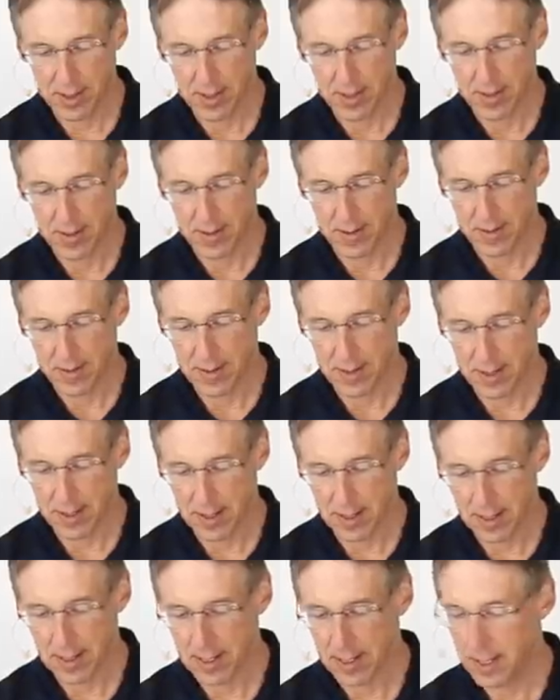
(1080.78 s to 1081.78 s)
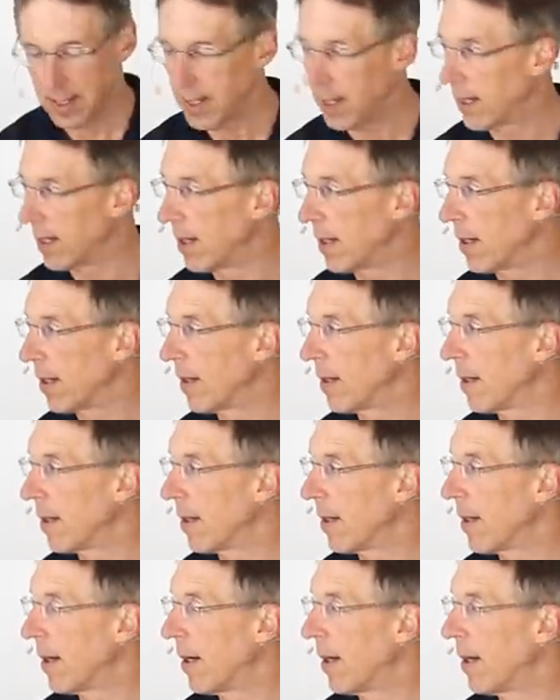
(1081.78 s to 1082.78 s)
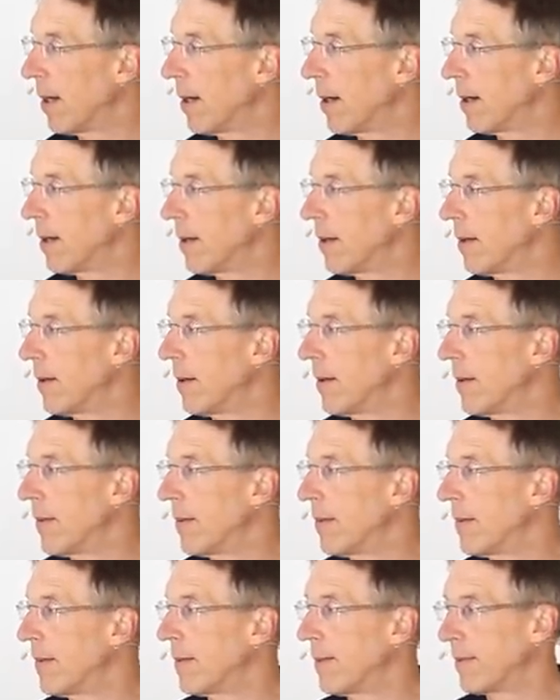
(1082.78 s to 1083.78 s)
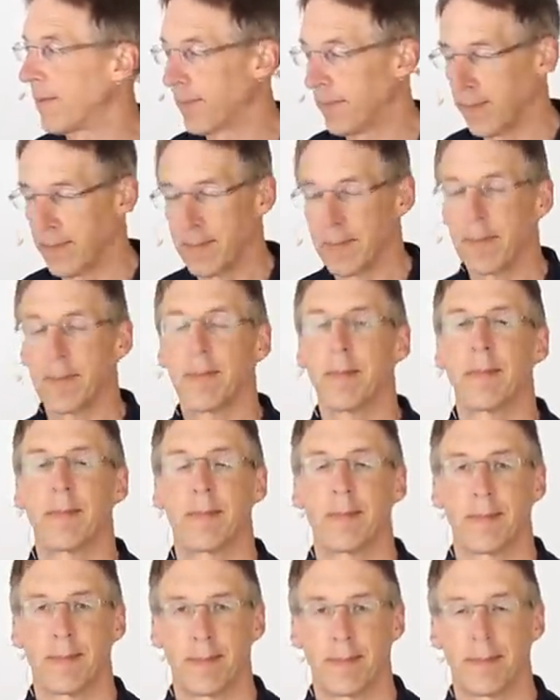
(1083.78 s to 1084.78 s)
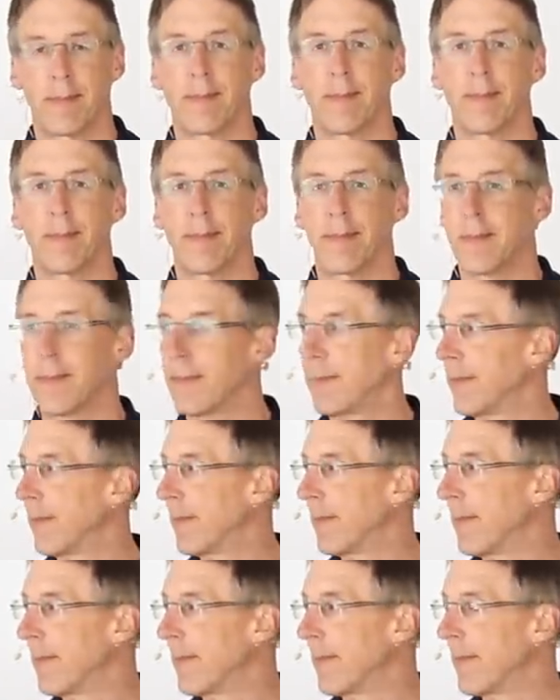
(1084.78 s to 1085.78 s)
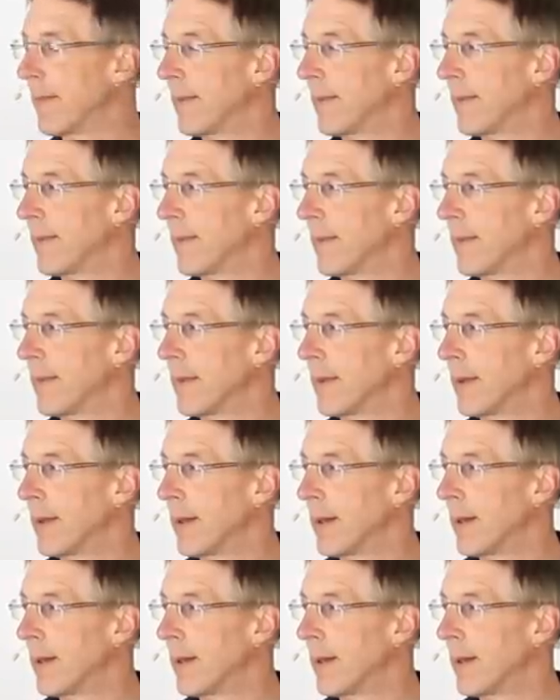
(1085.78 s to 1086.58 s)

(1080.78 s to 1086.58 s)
The person shown says nothing.